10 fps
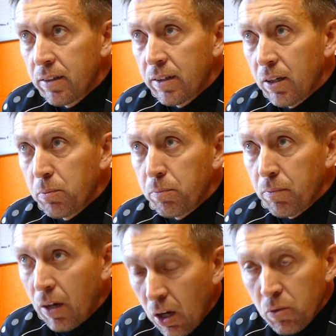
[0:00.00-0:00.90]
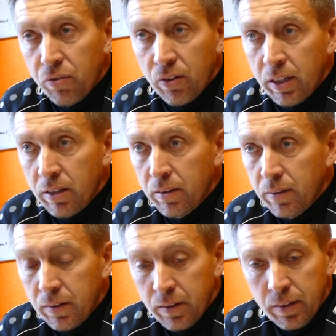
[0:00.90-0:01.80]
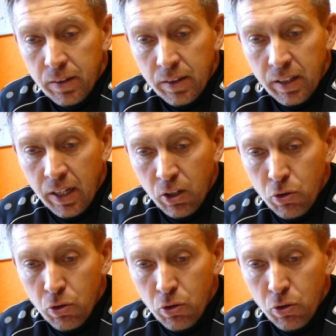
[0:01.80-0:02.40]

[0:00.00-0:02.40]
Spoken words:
you know, hopefully get